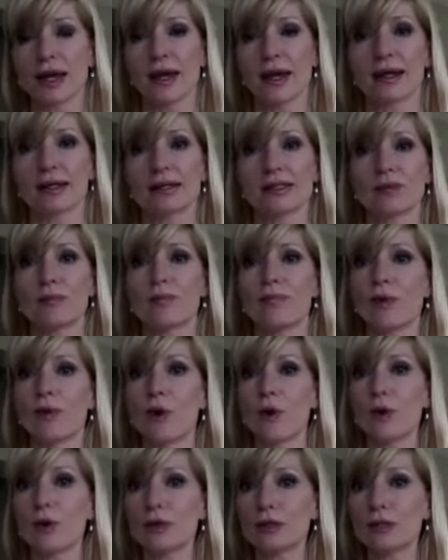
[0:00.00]
it's a
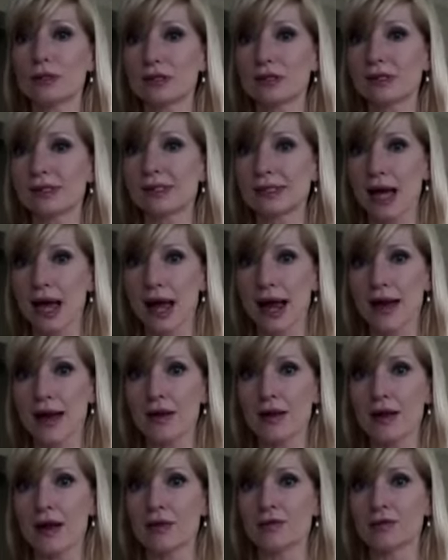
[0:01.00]
bold
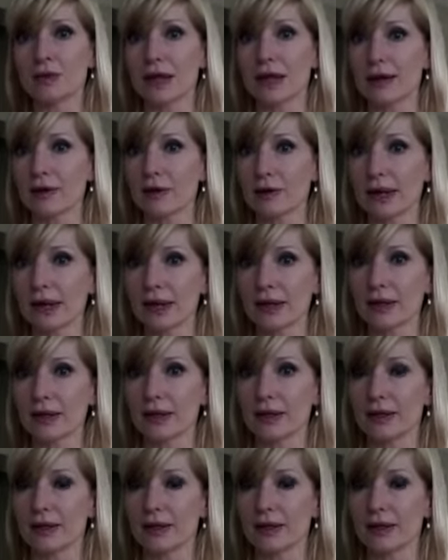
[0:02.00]
style of lettering.